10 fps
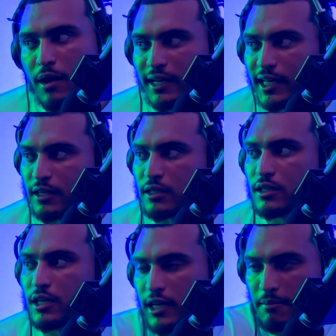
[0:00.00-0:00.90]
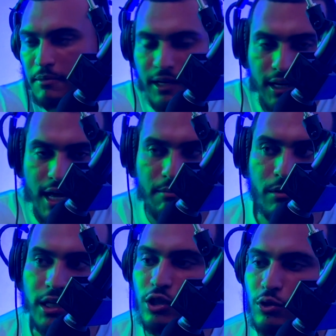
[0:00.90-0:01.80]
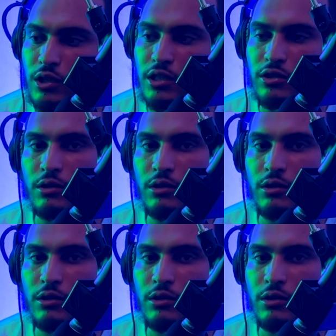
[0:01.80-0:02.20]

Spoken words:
link, and I made a lot of money doing it. So